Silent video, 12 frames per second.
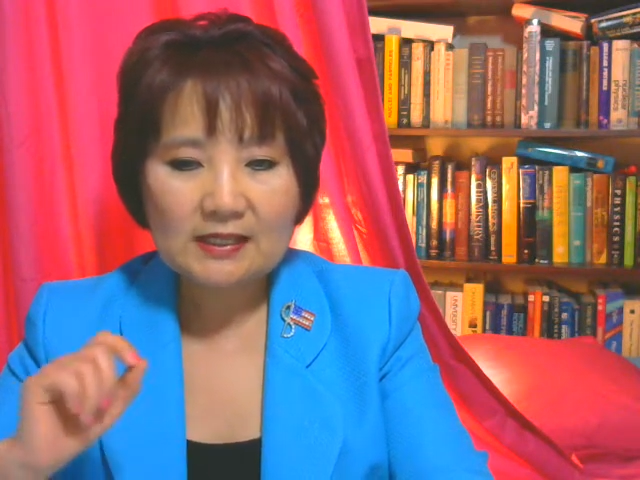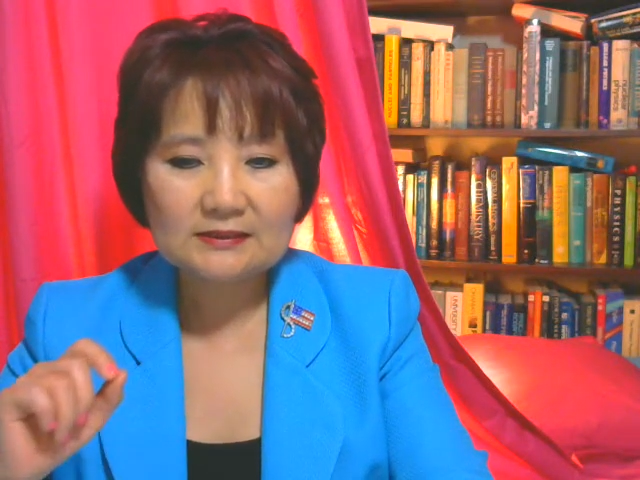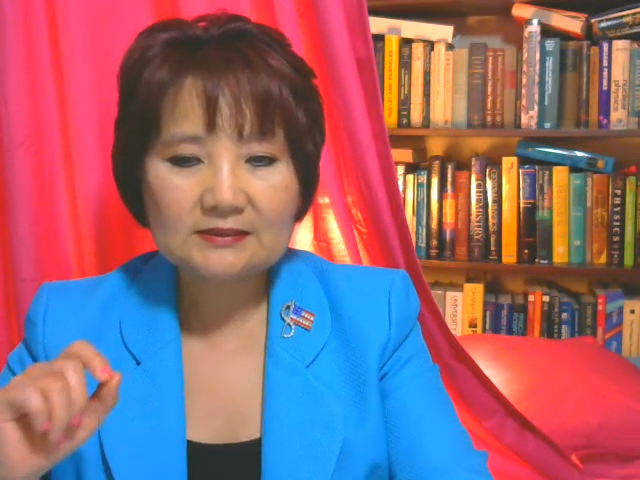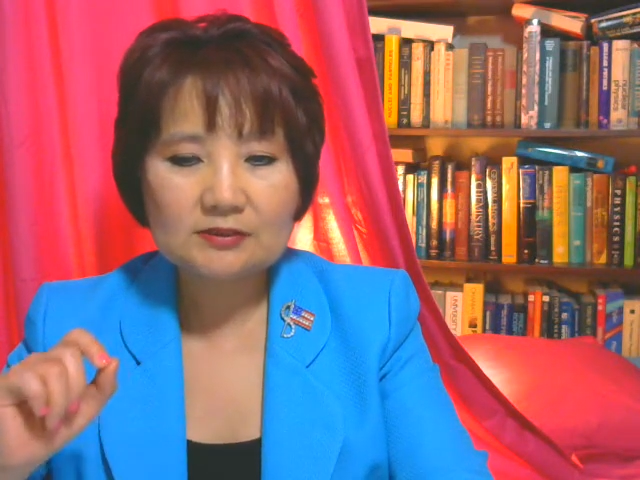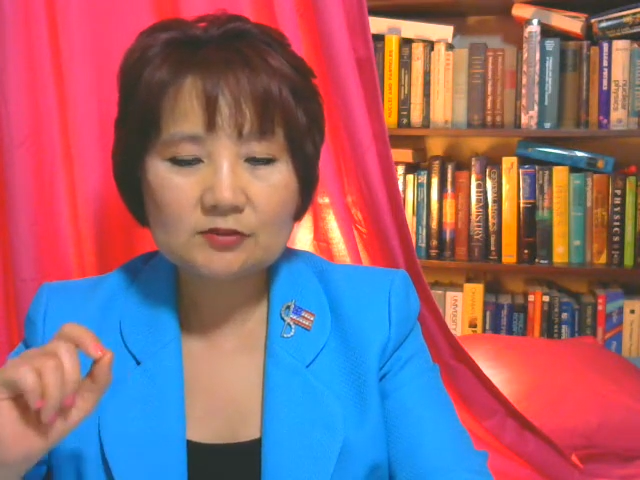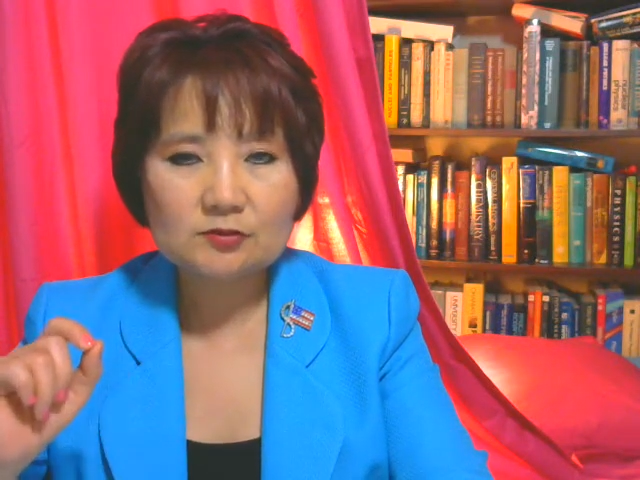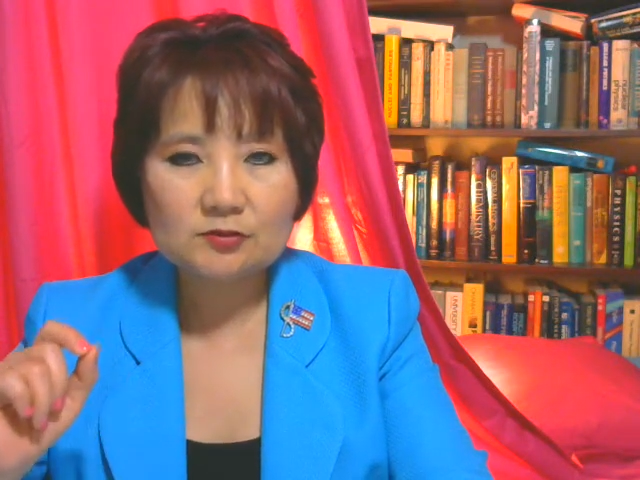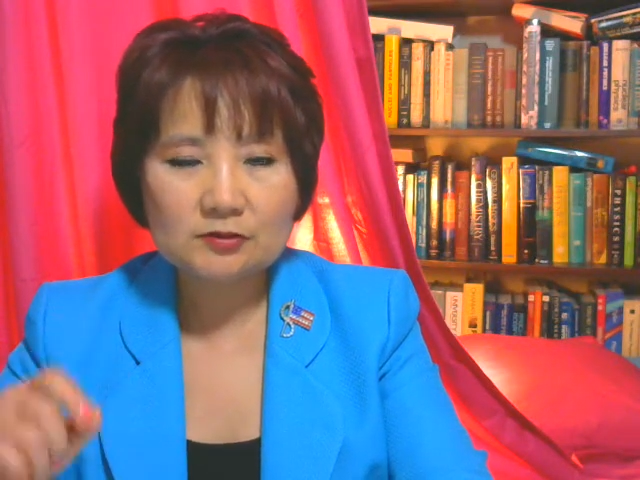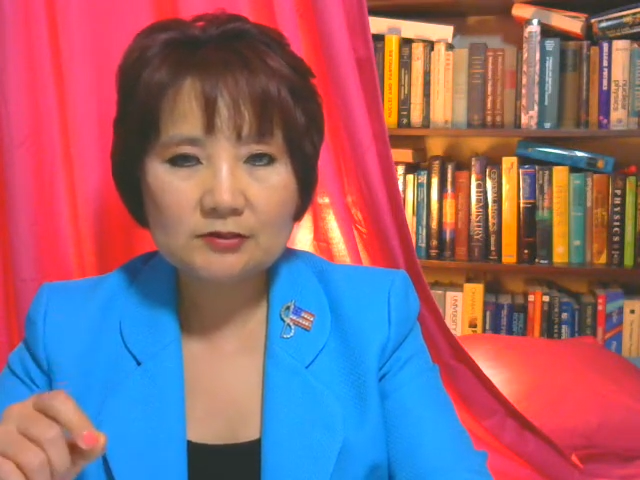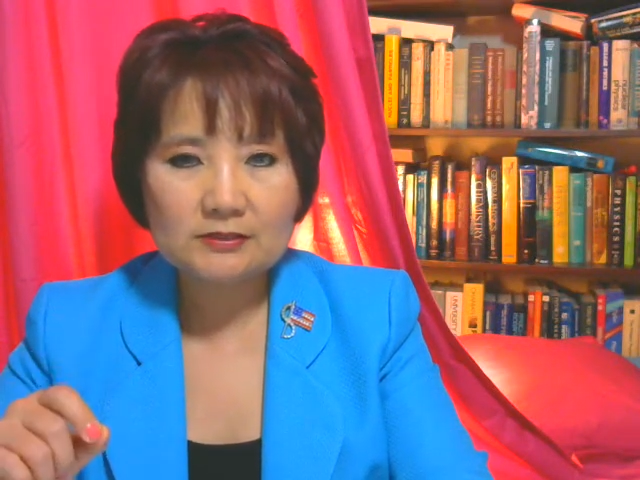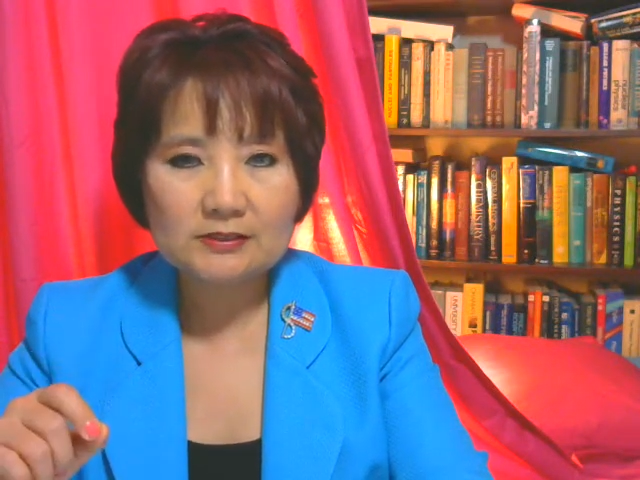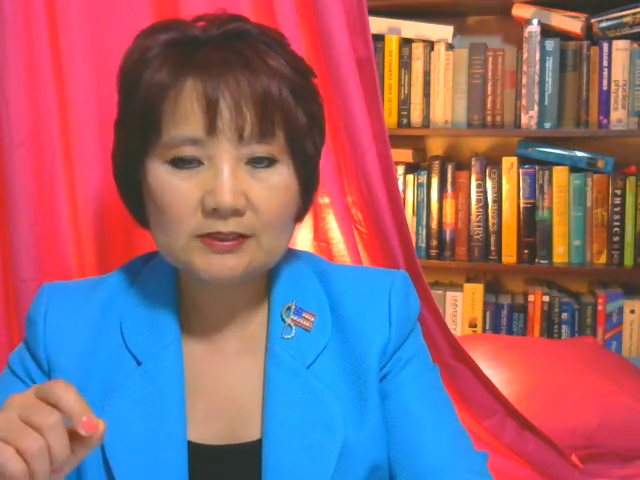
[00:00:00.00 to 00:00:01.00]
ask that you
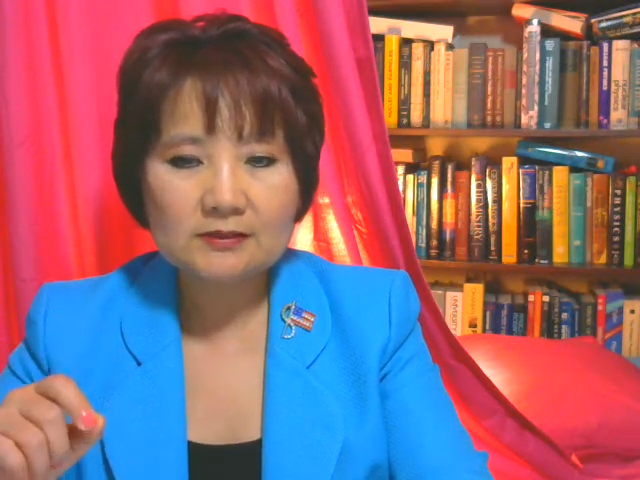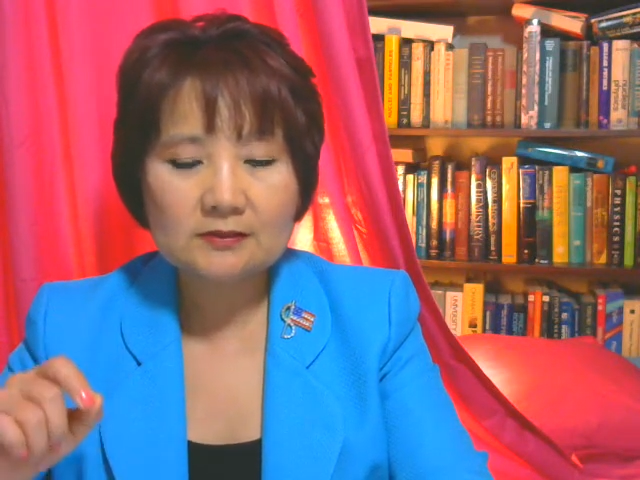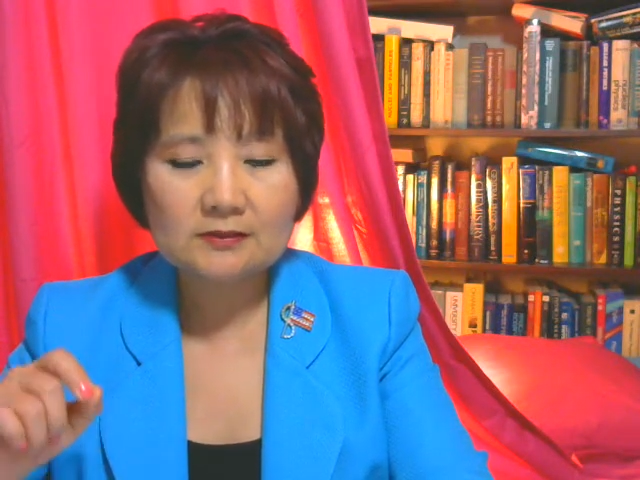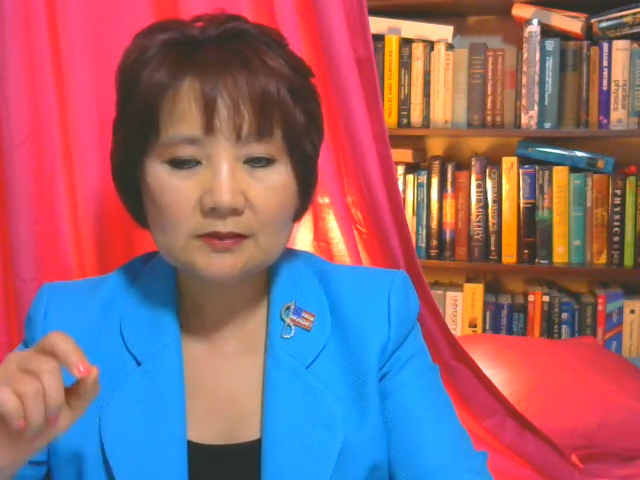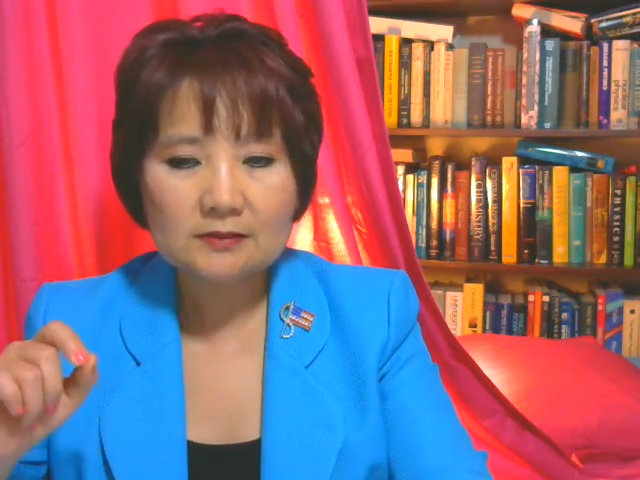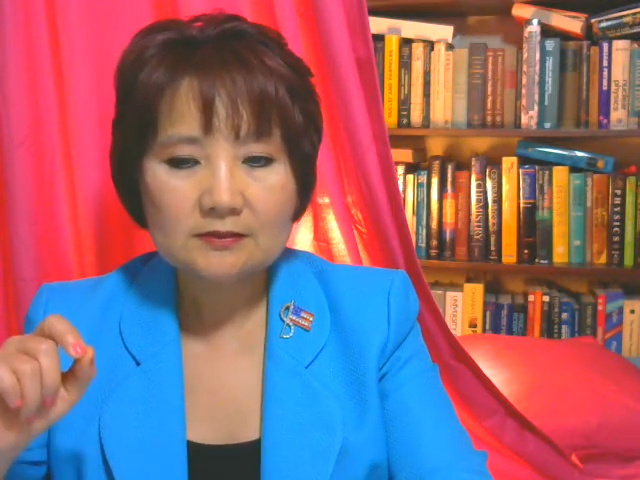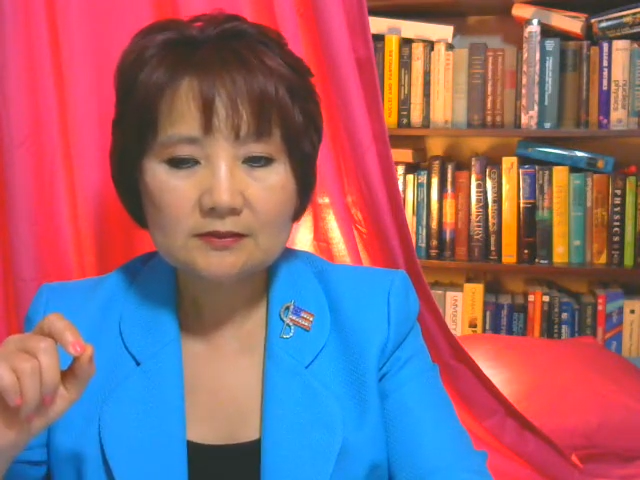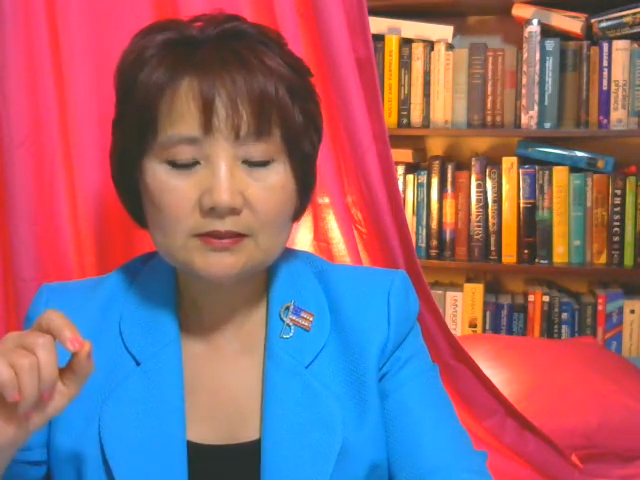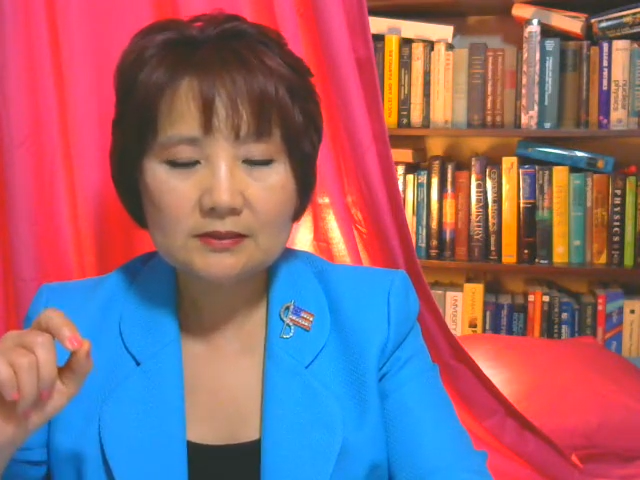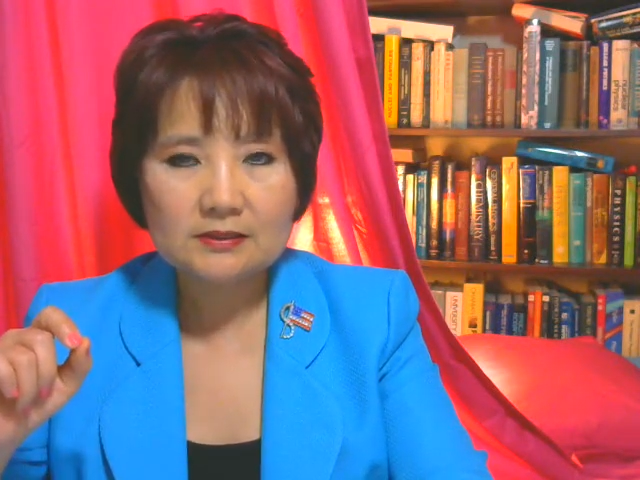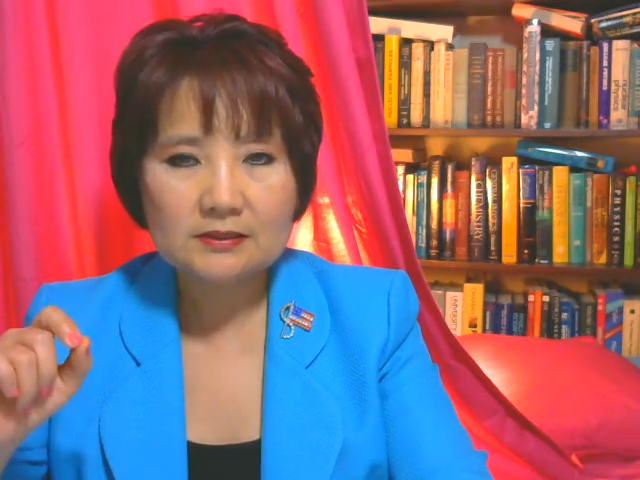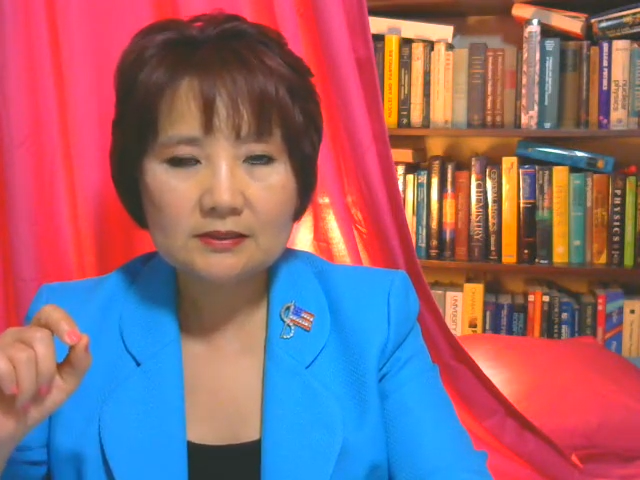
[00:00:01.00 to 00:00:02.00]
turn in
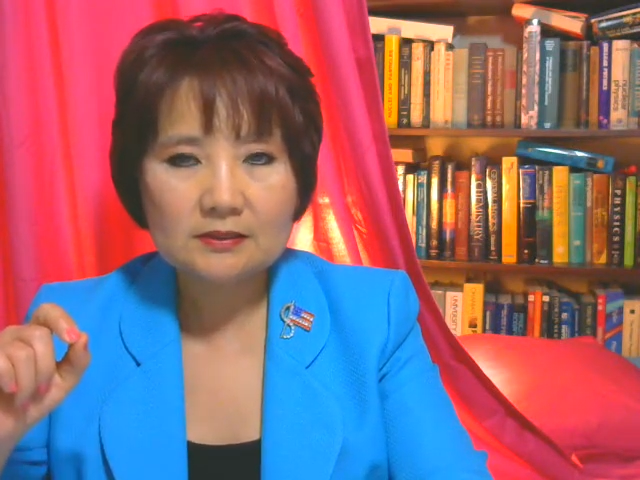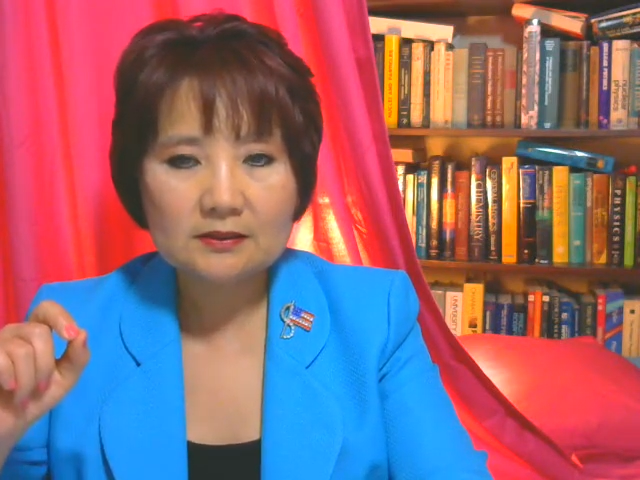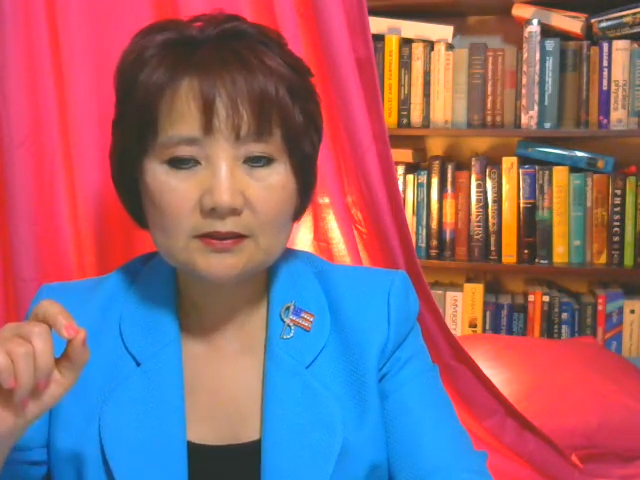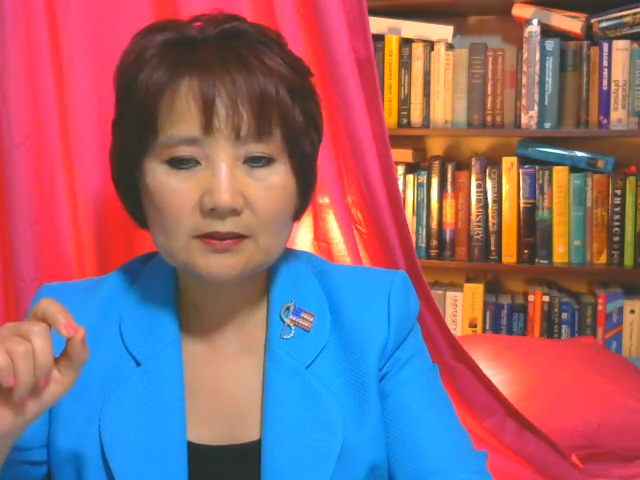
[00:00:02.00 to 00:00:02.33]
the